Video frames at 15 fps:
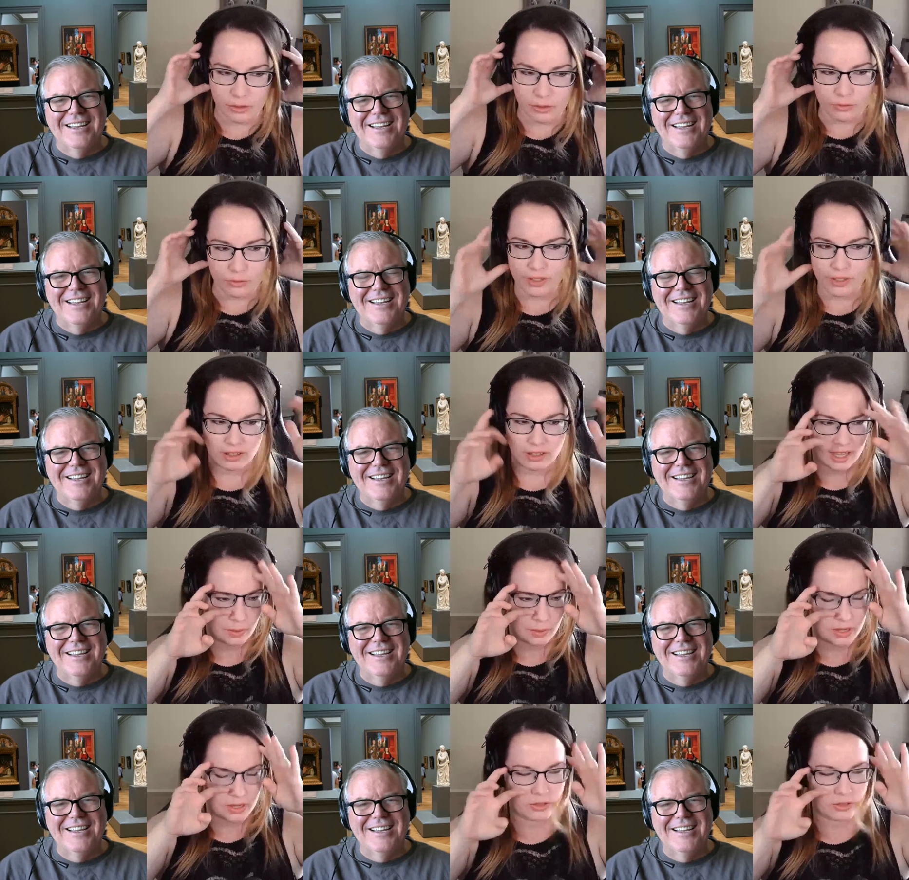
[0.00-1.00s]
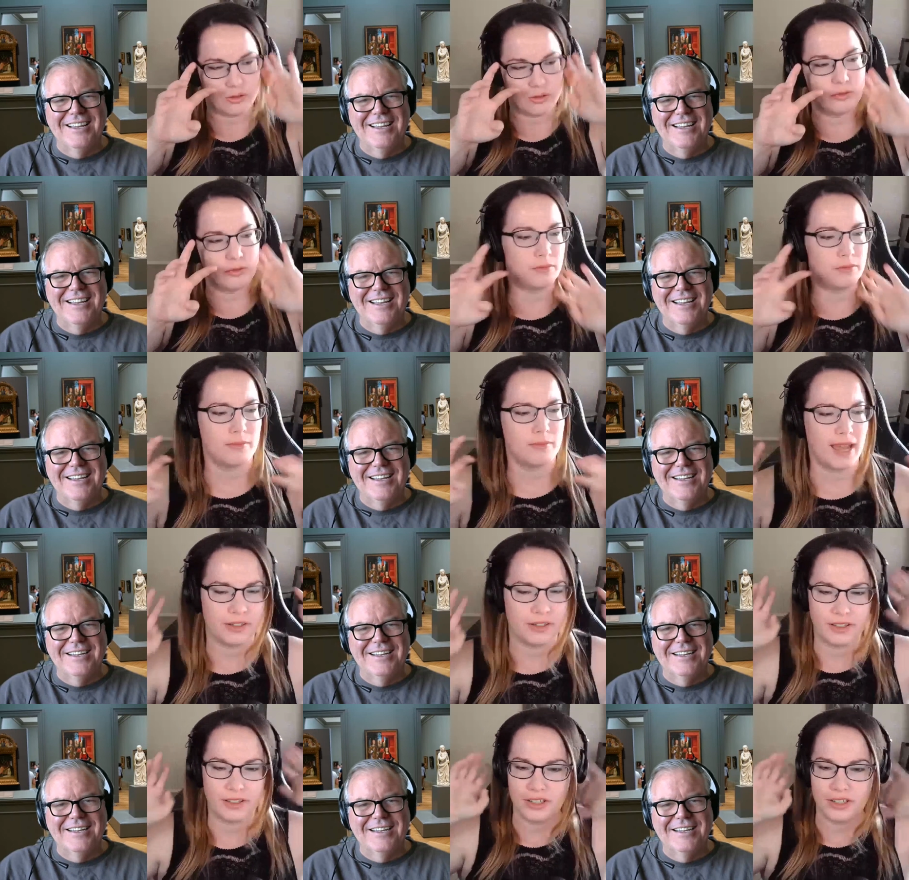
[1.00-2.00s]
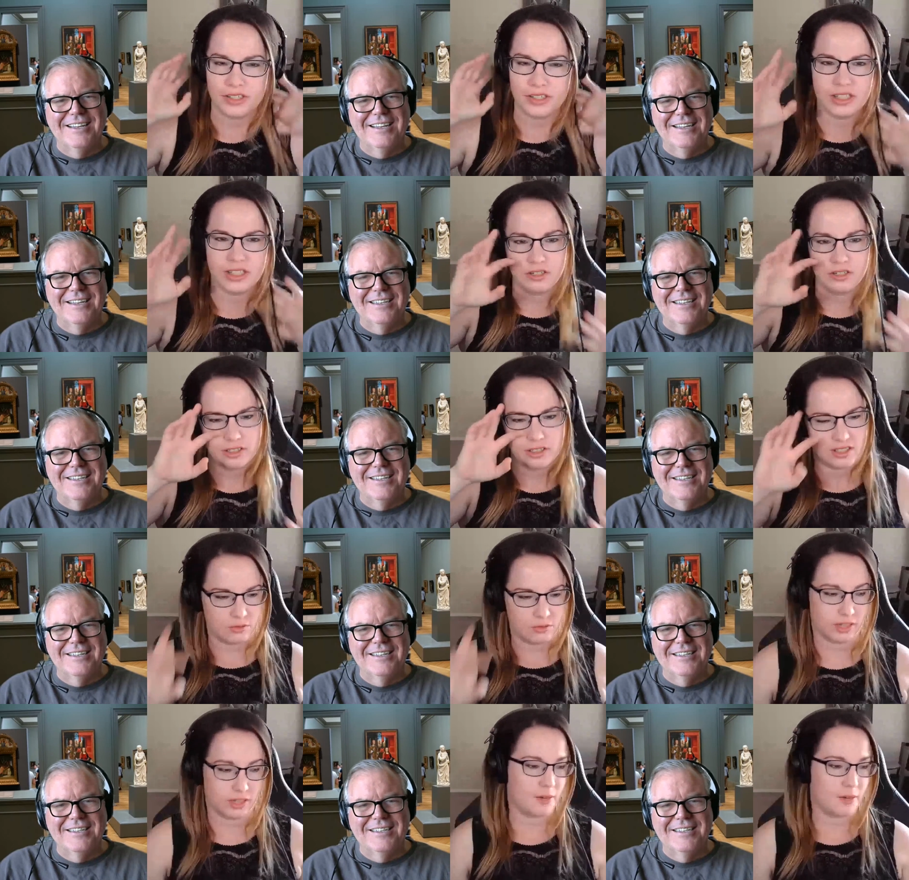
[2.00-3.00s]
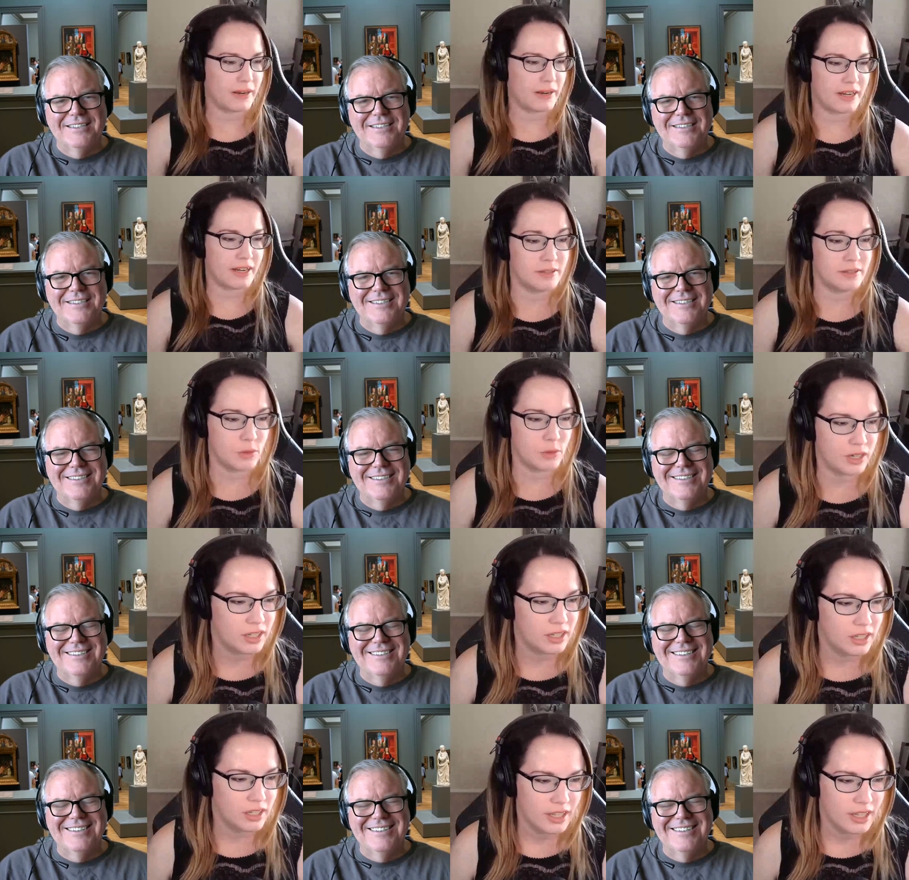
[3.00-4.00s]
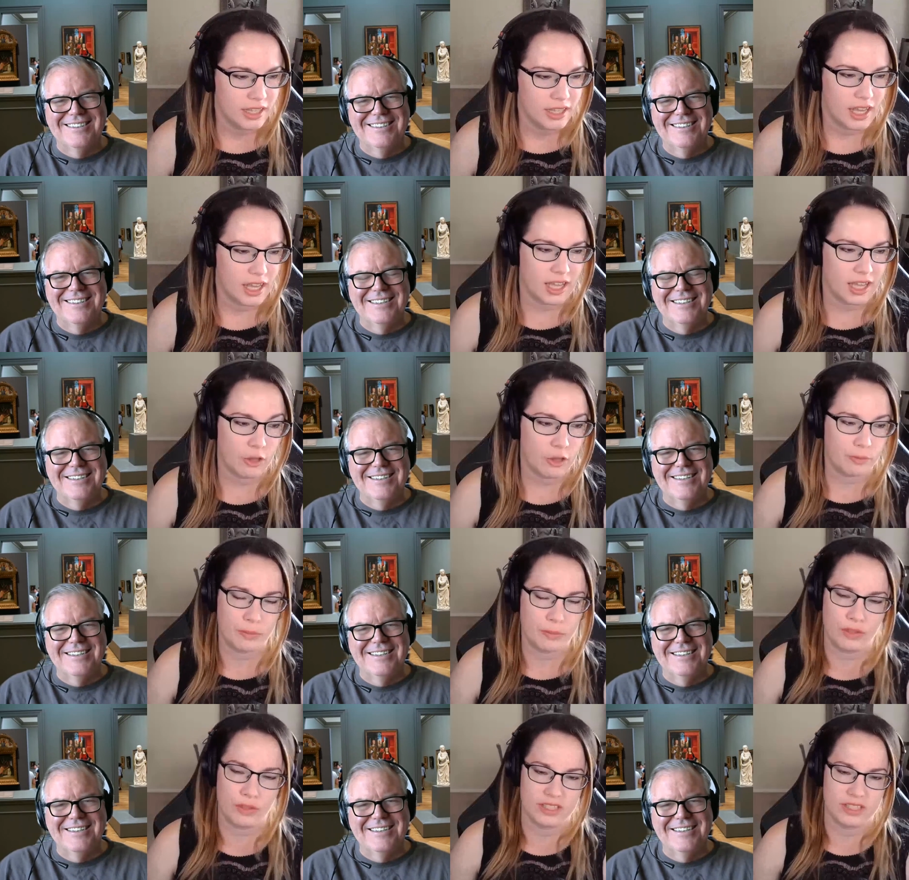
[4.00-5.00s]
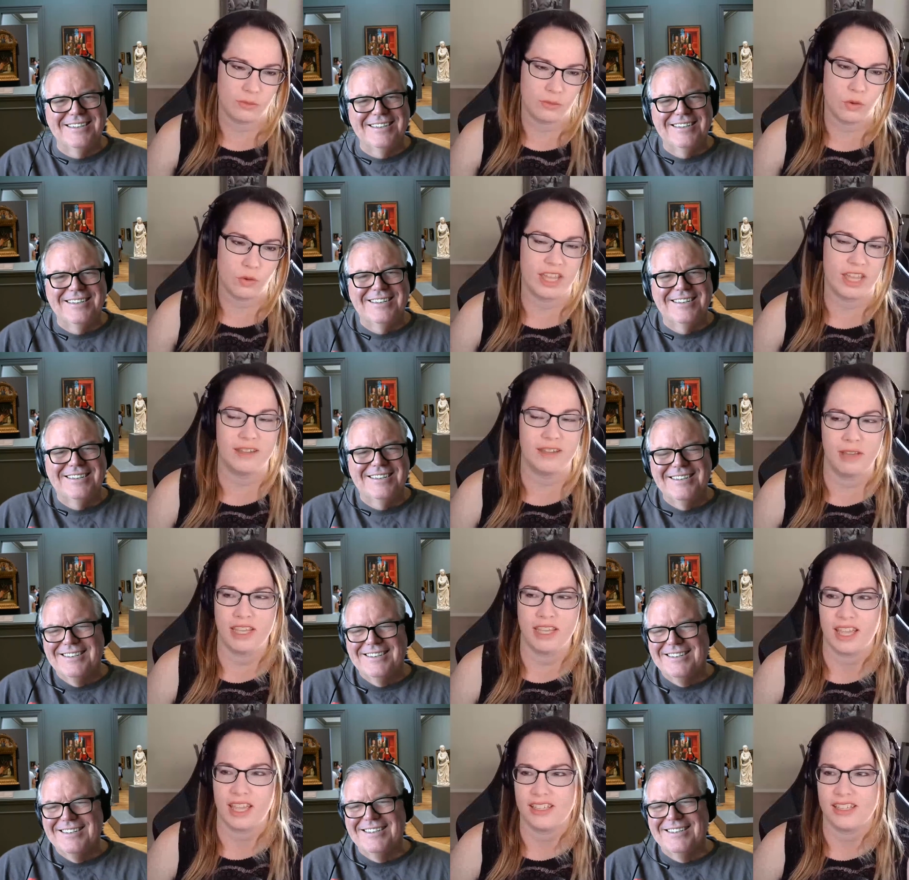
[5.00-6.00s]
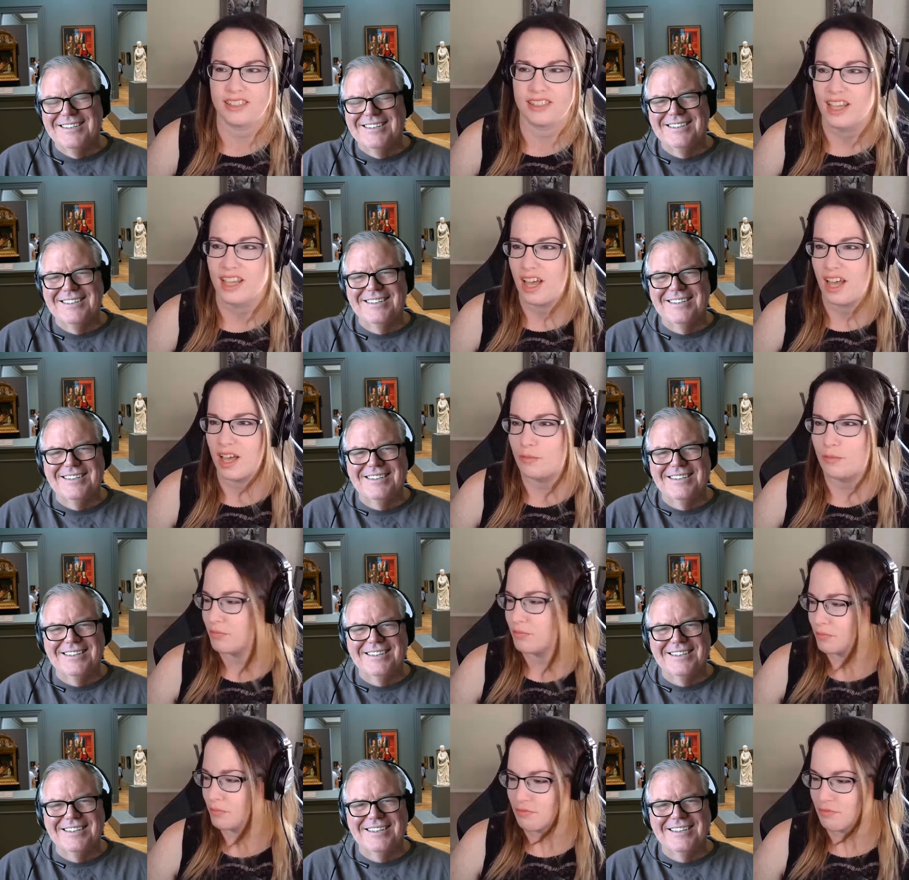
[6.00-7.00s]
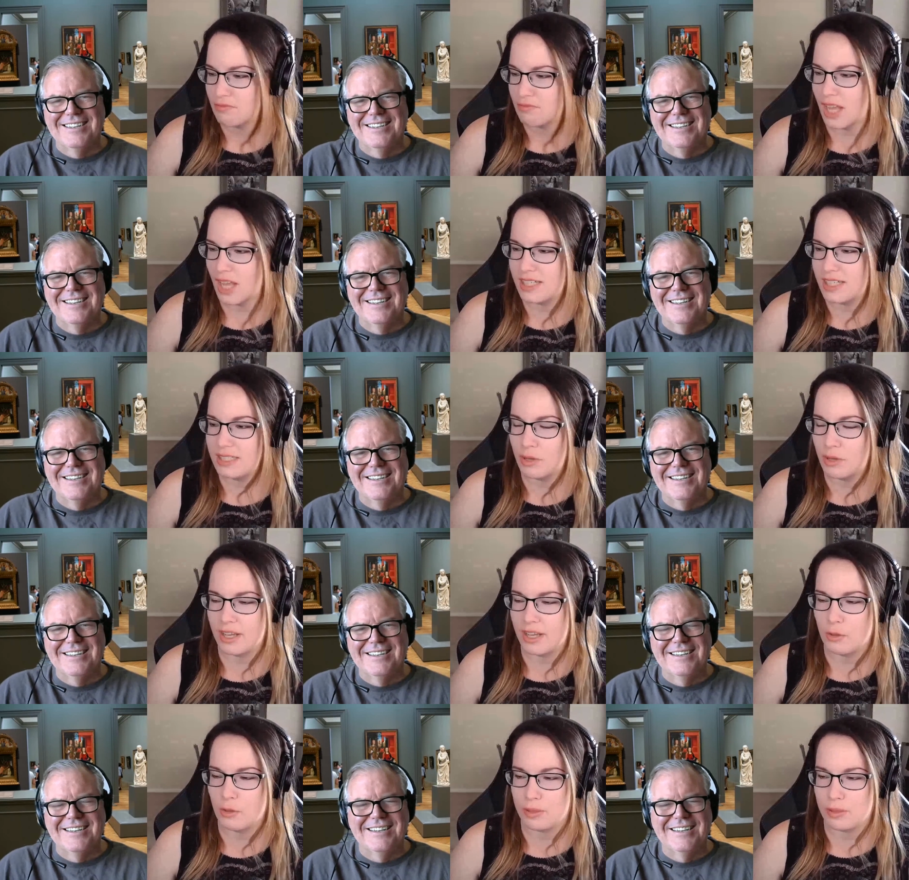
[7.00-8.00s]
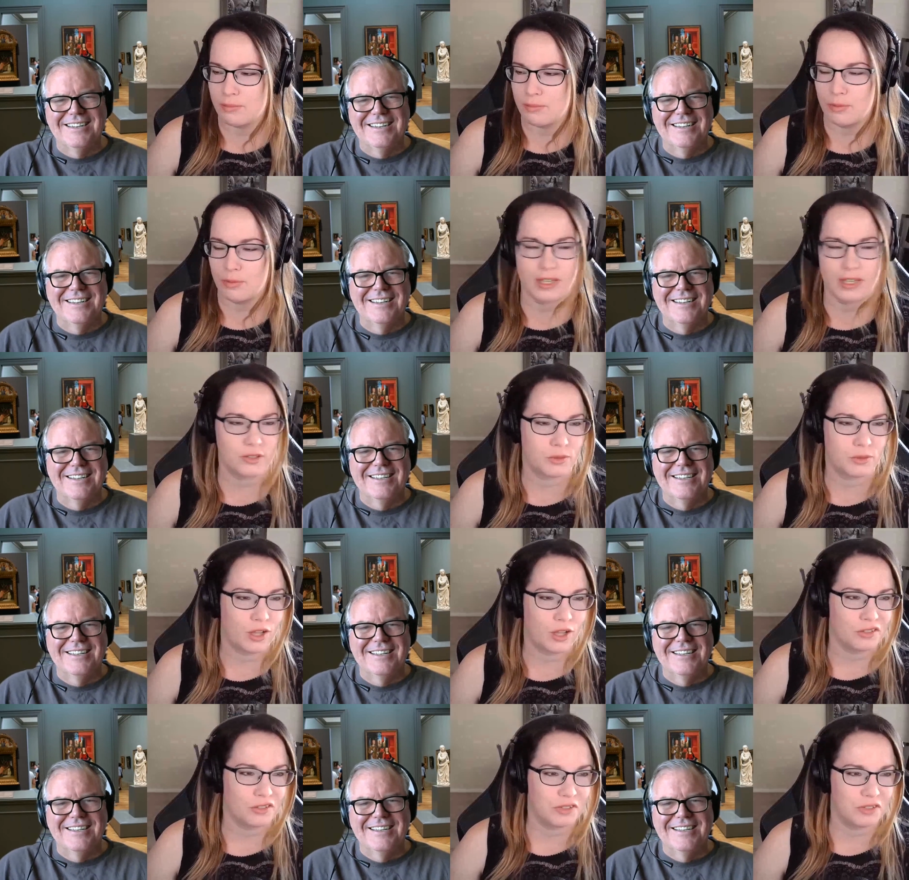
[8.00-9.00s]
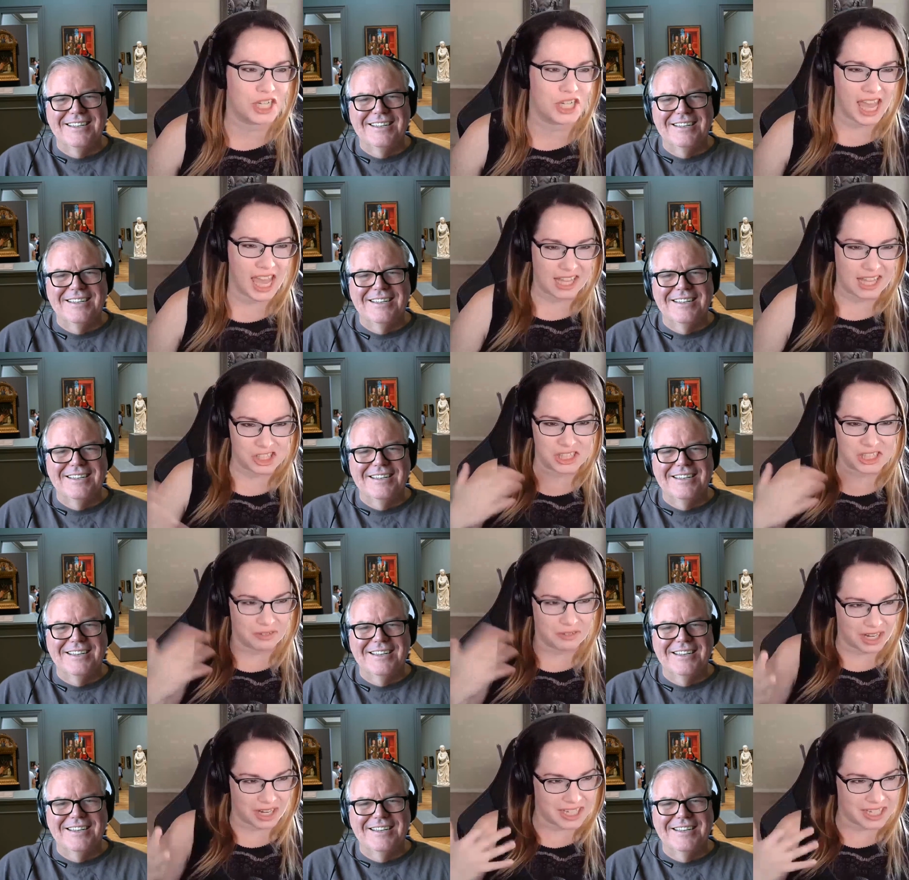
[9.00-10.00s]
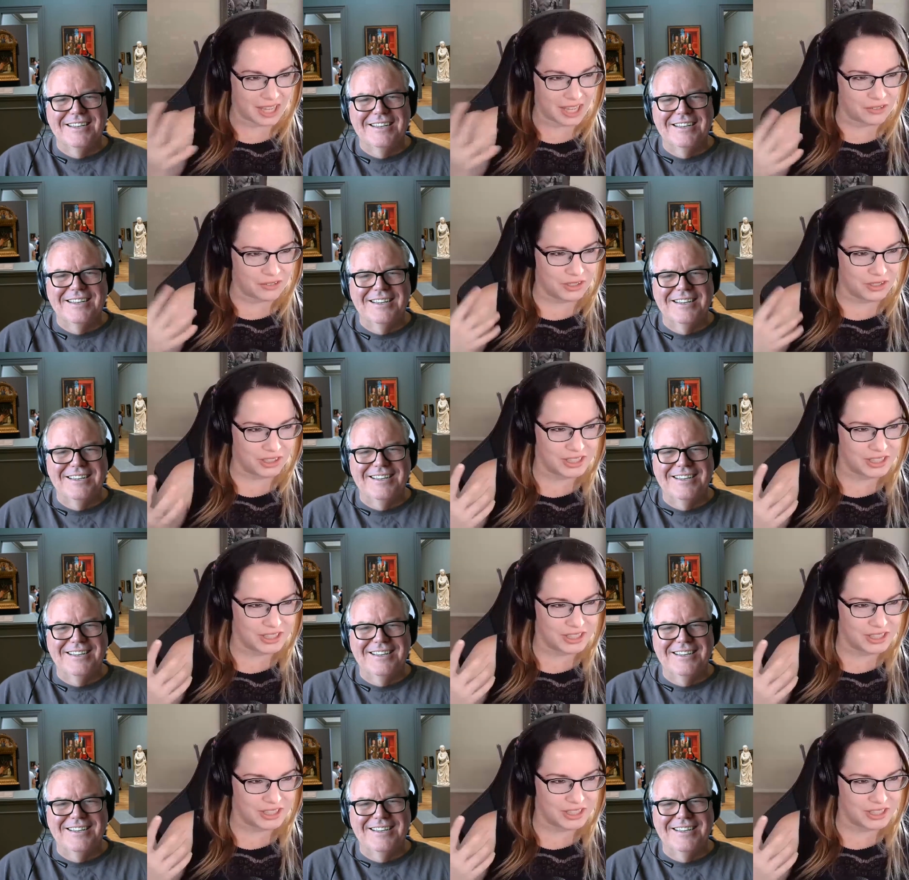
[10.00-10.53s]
Speaker 1: you don't feel like what you do matters, and then you just don't care about it anymore. Uh, help people in some way. In my case. Um, I didn't want to help people because we're all very catching right now